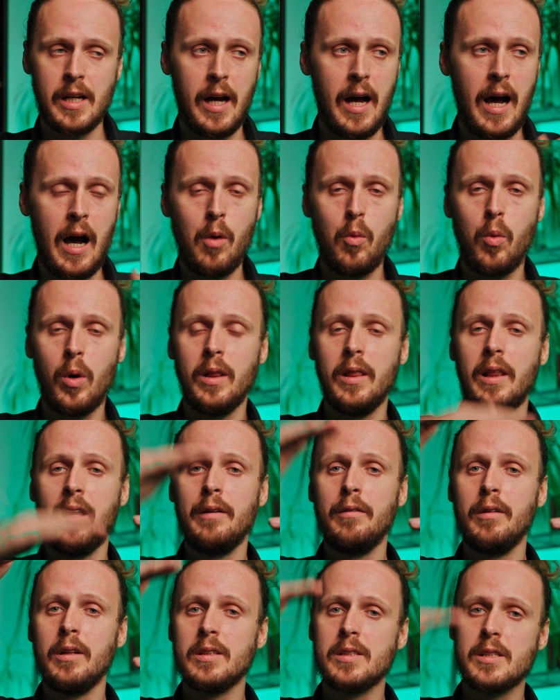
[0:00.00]
our
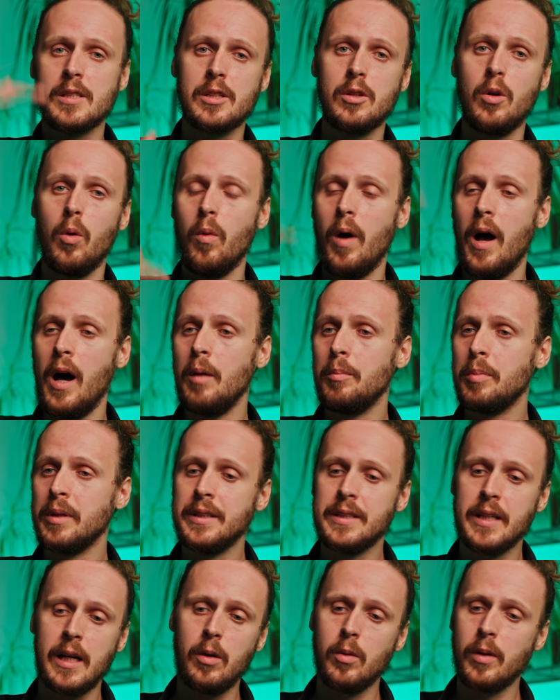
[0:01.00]
levels go up
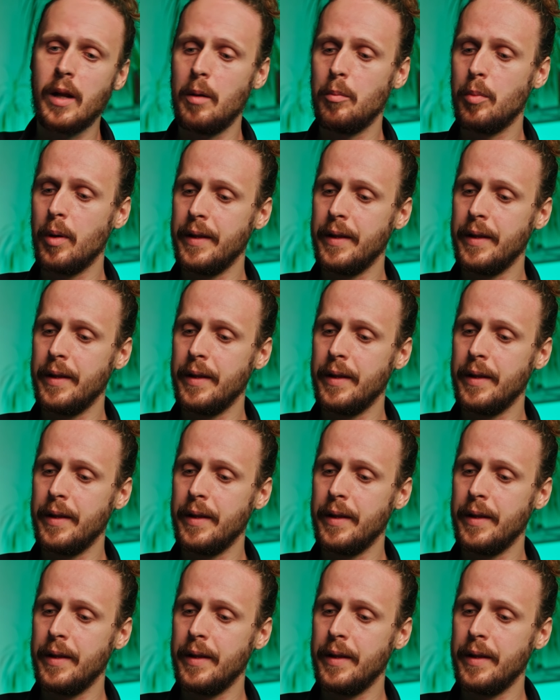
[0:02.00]
and down,